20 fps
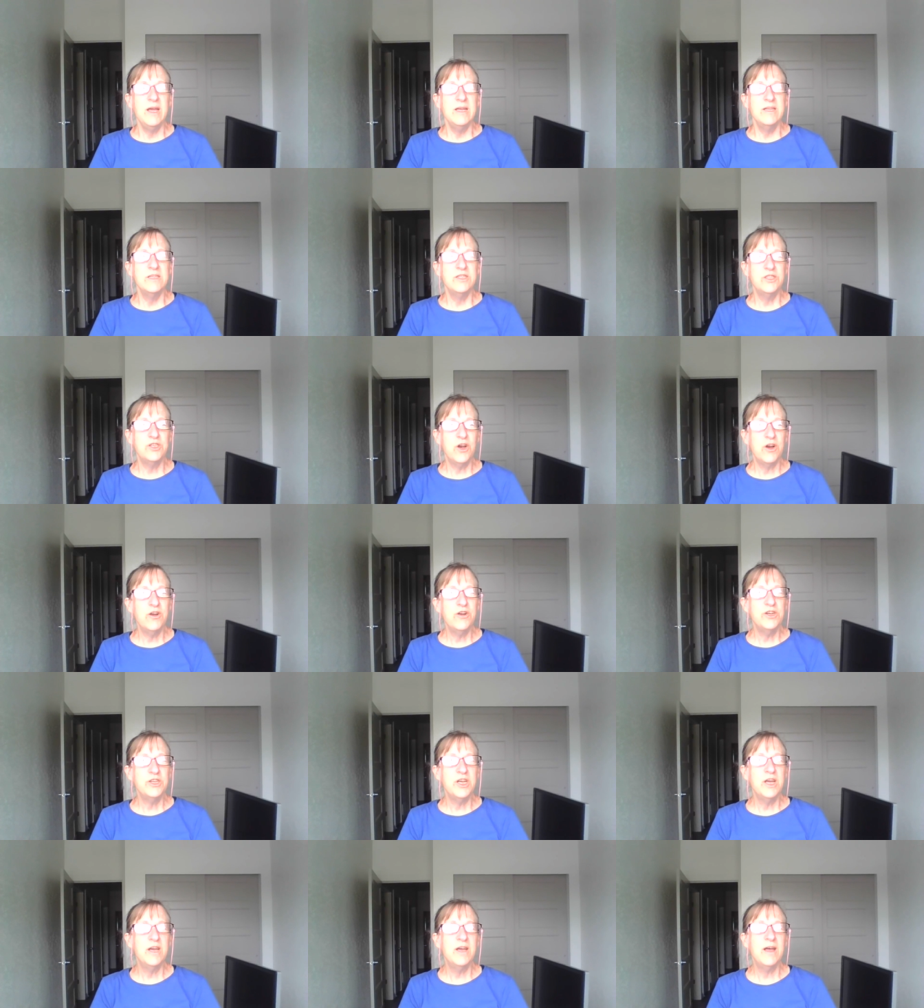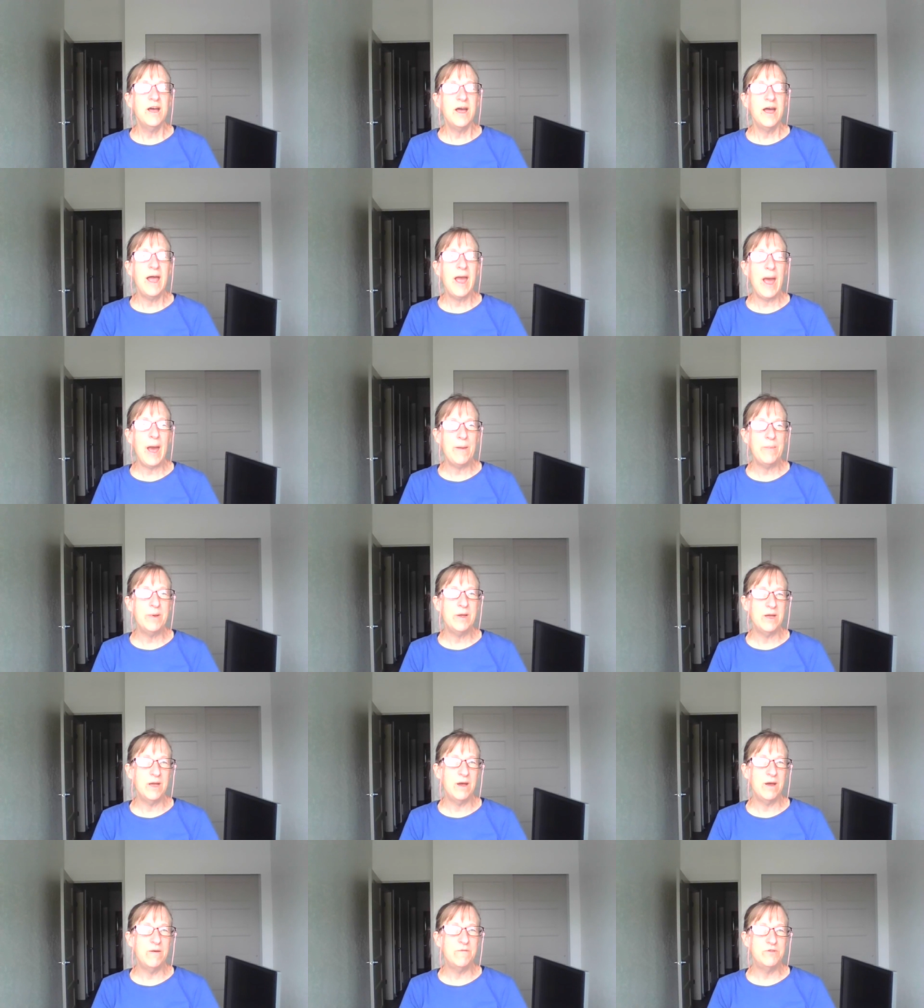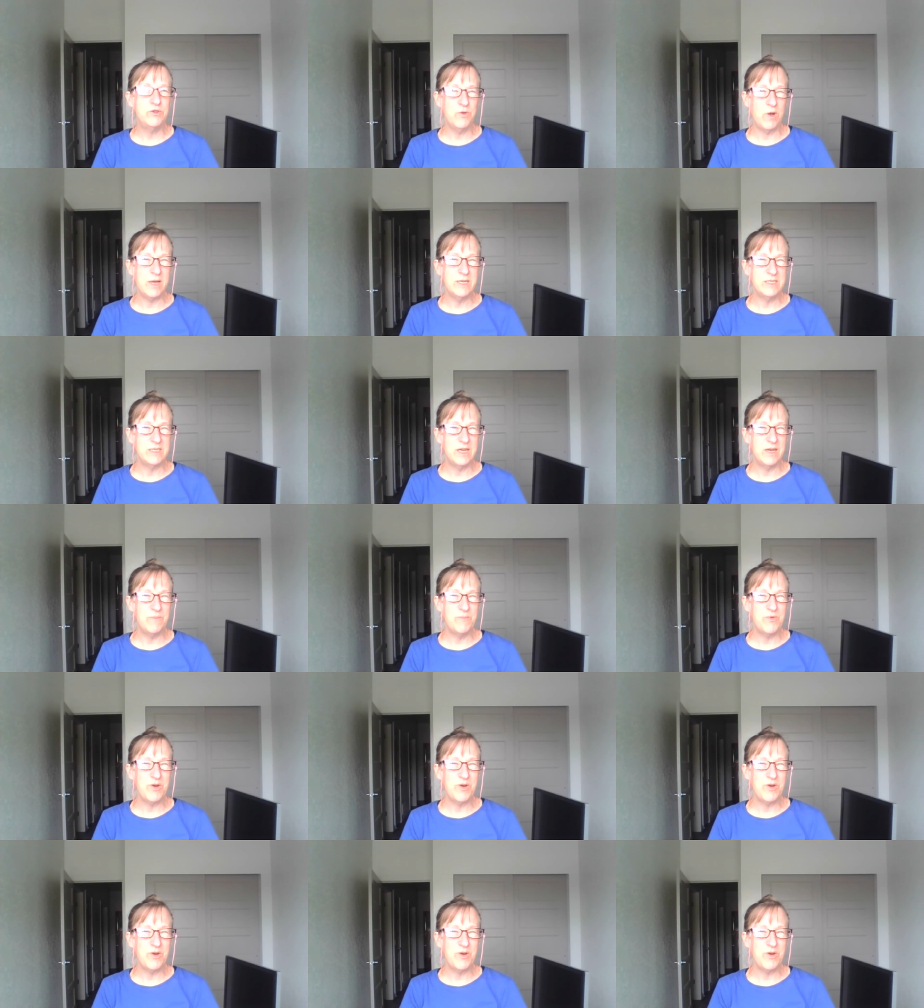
start a habit of dry skin